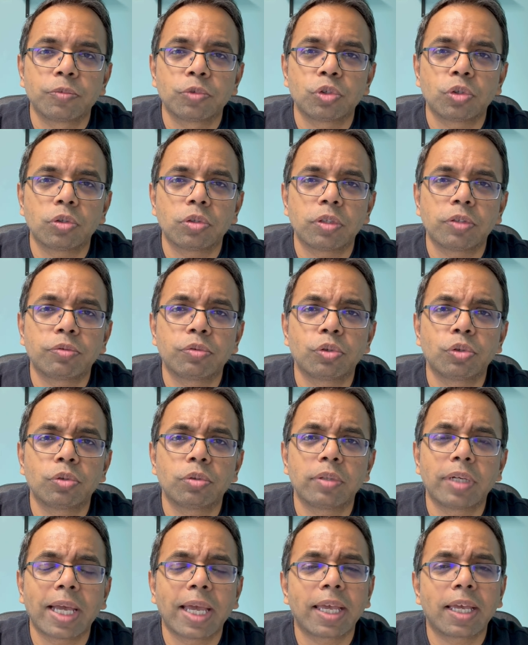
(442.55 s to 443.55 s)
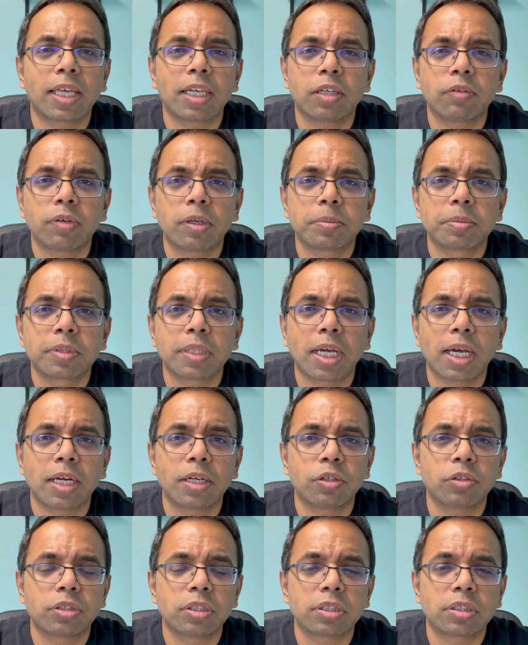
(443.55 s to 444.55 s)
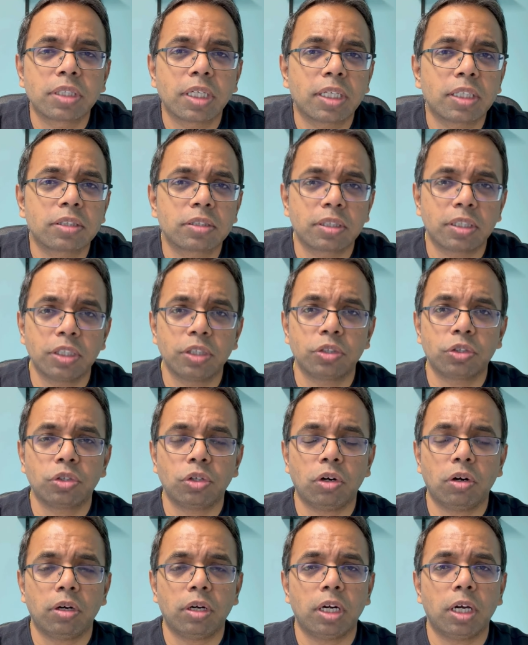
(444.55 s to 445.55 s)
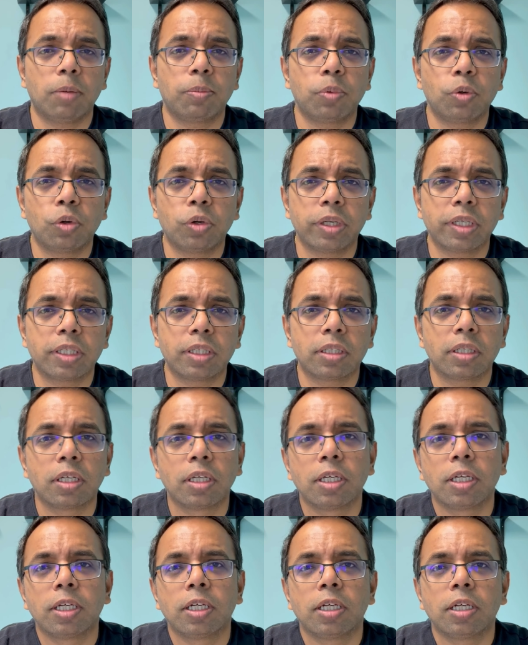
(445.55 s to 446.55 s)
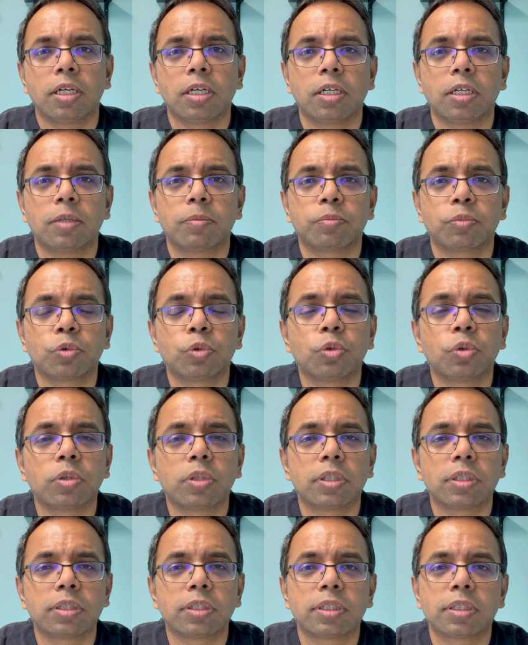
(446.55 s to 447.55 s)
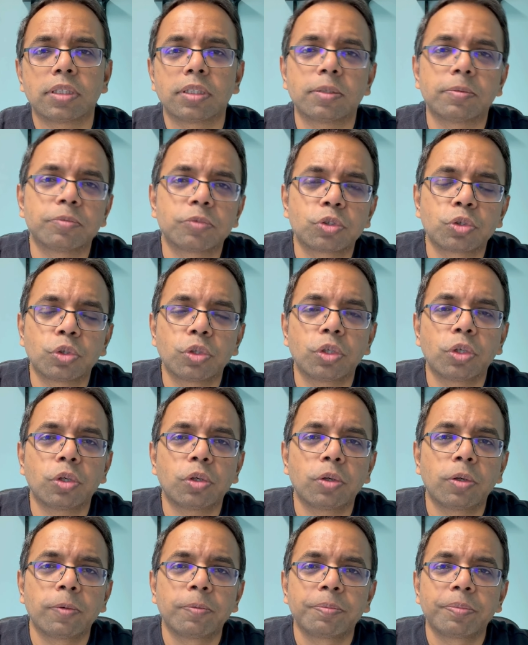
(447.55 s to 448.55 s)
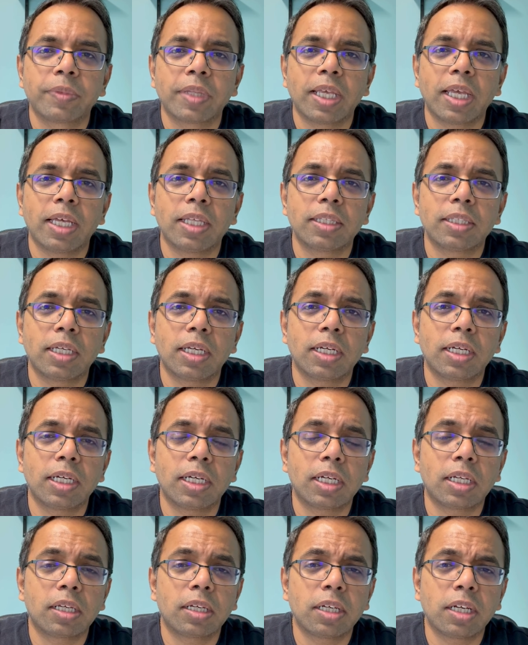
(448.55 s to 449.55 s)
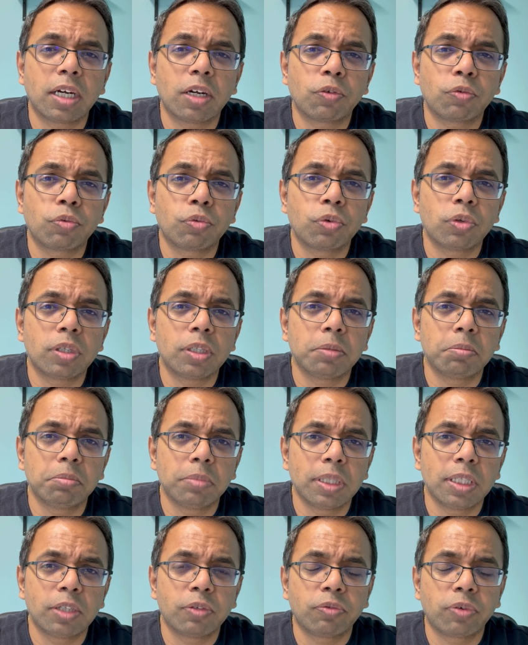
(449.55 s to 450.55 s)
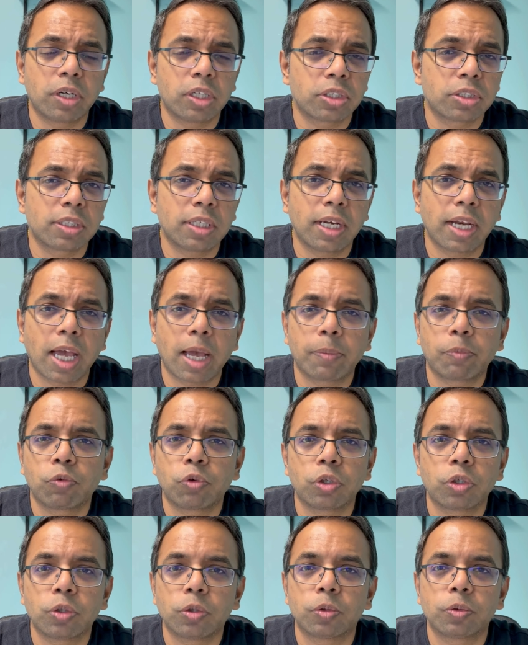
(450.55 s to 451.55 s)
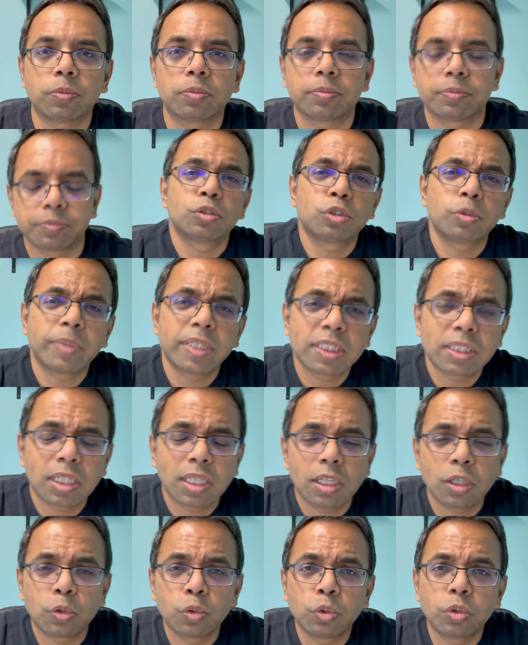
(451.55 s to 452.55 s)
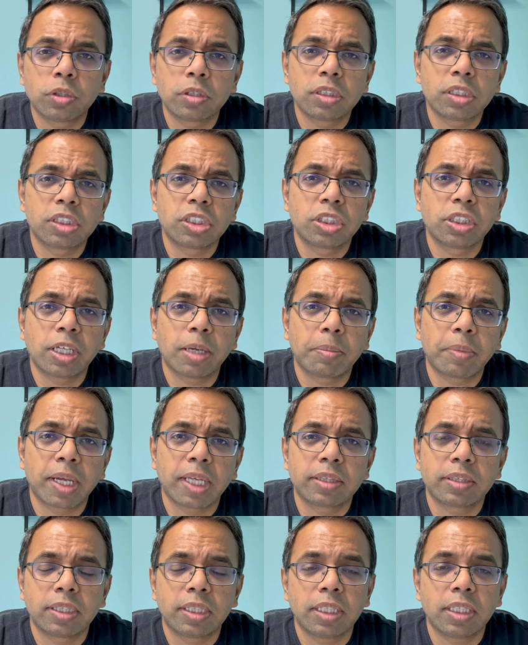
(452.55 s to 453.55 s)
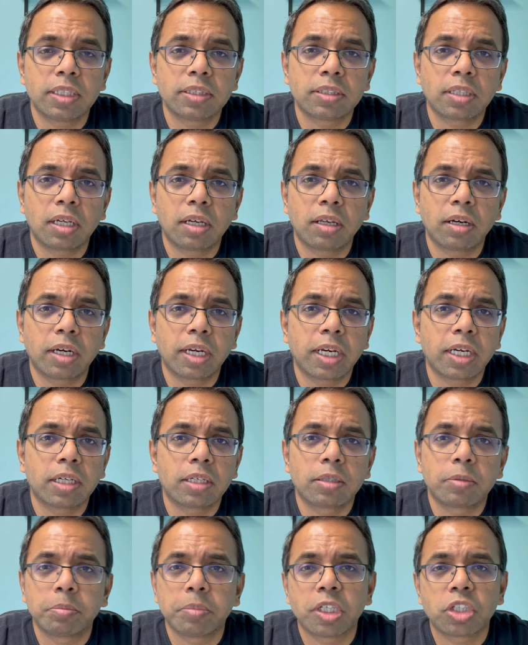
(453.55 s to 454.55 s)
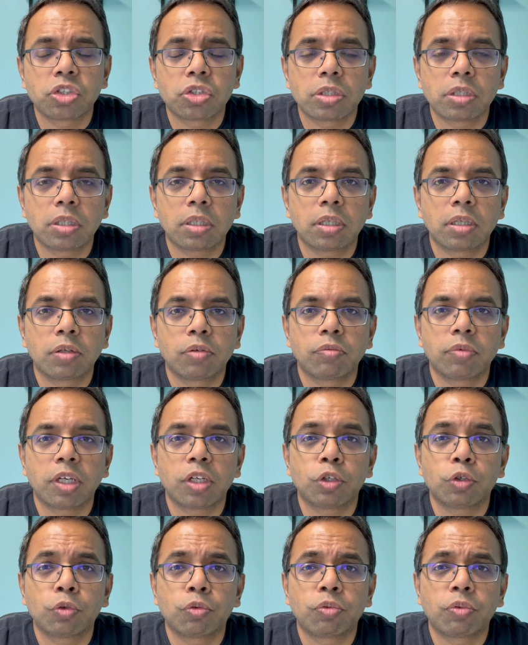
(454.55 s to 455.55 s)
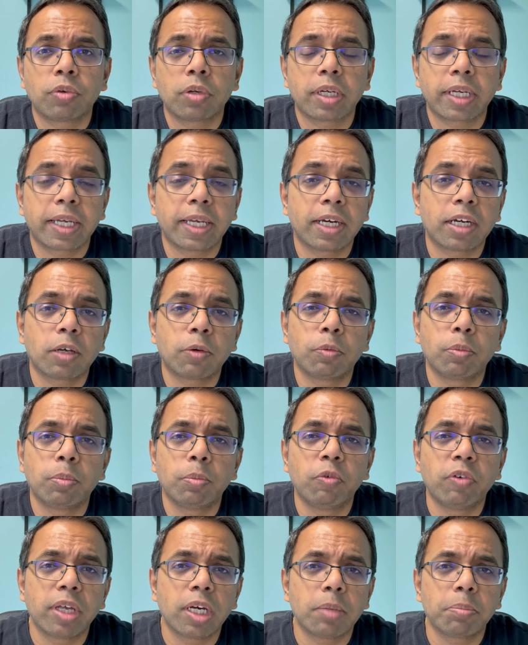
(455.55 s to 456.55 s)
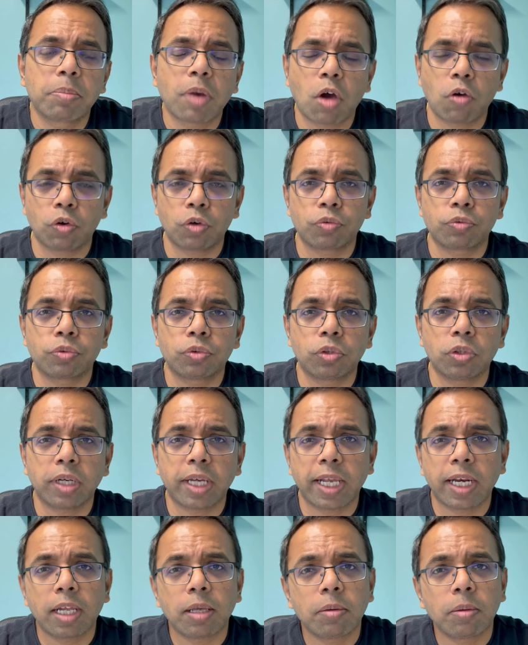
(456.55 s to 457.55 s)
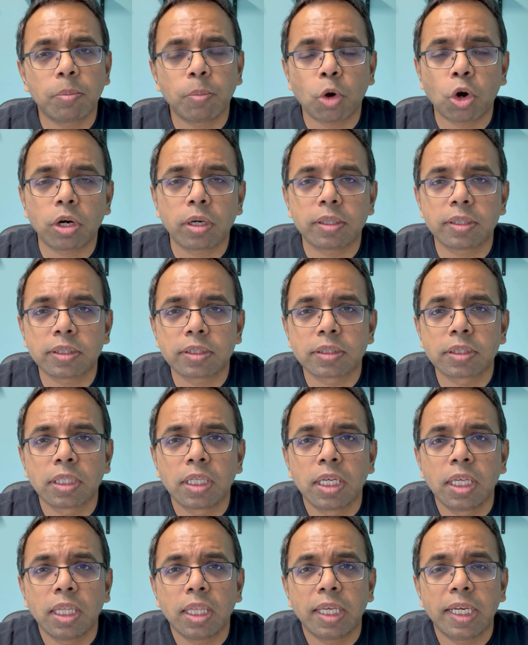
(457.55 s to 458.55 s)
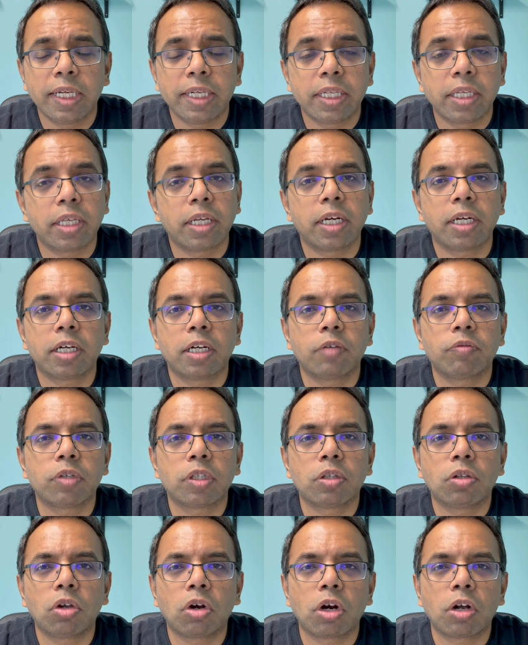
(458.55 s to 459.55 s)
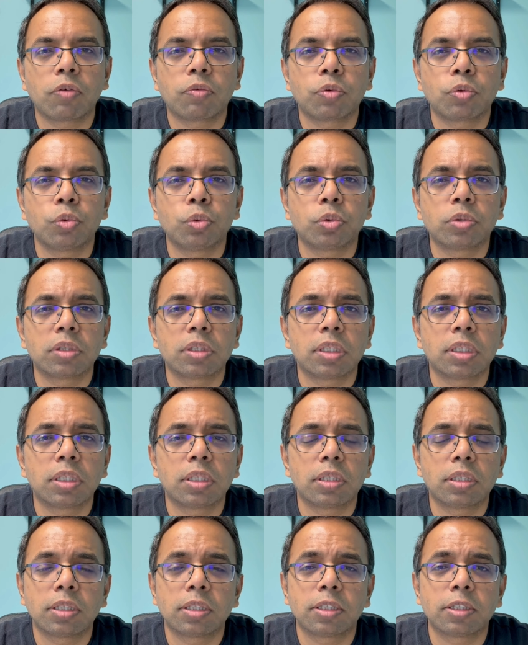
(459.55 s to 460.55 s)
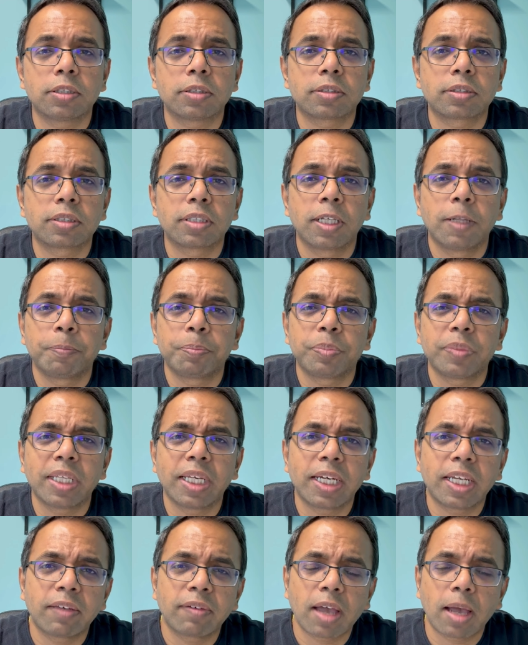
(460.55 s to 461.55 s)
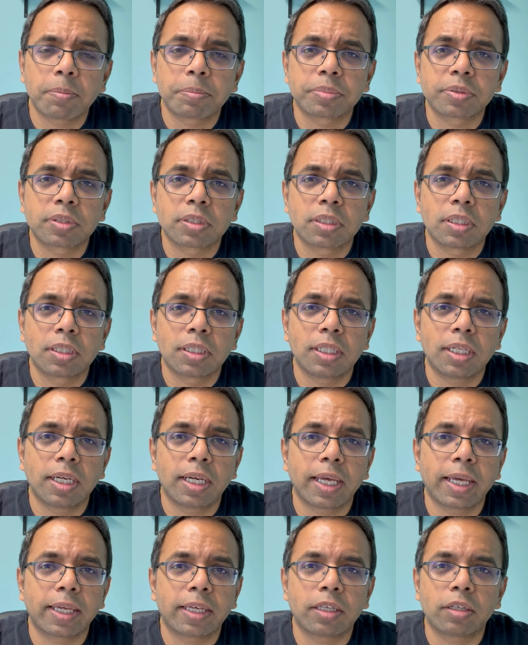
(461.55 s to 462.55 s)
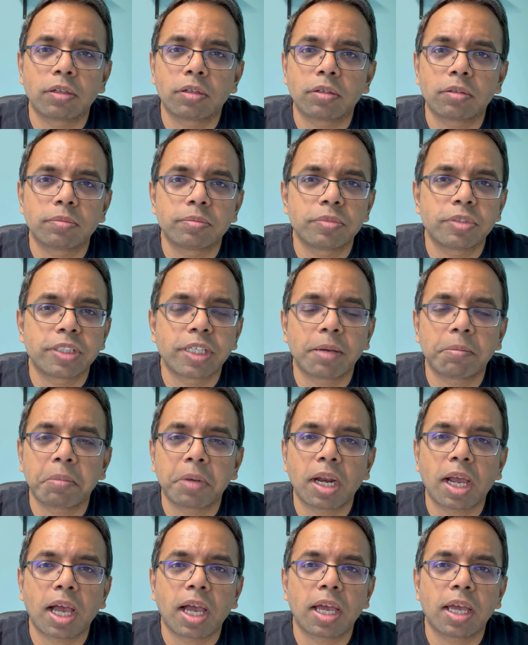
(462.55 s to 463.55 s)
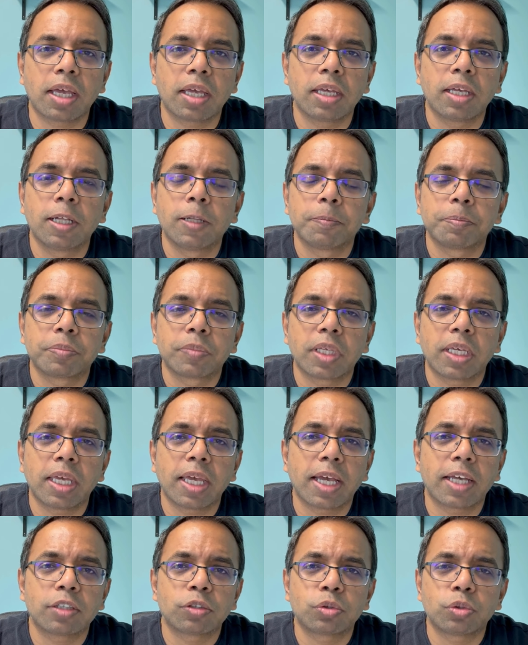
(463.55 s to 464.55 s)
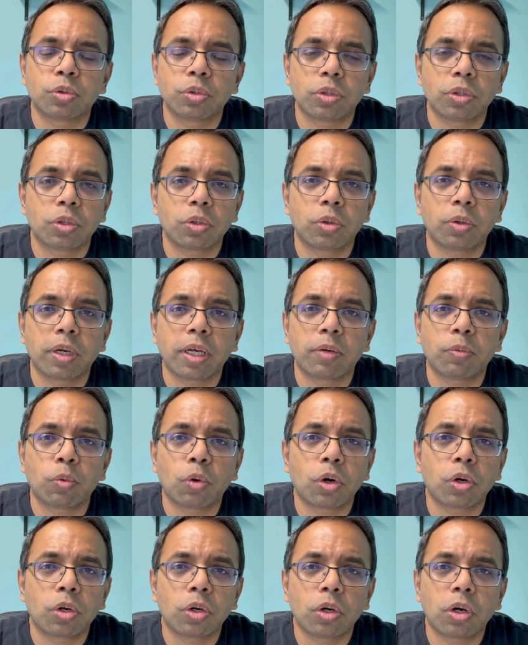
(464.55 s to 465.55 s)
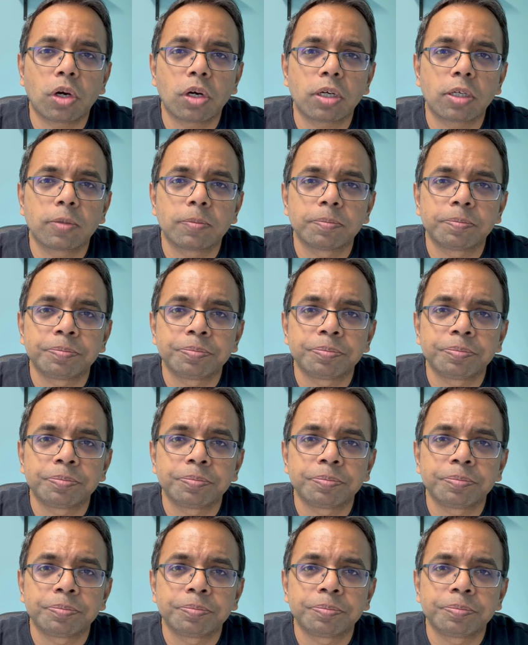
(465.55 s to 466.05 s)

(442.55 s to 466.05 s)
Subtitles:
So if you like any website, you just take a screenshot, upload in Google Studio, and then it'll create a fully built functional app for you. So basically, Google Gemini 3 is a great mixture where you get a very powerful LLM models integrated with a lot of Google's native apps like Gemini, AI Studio, and whatnot.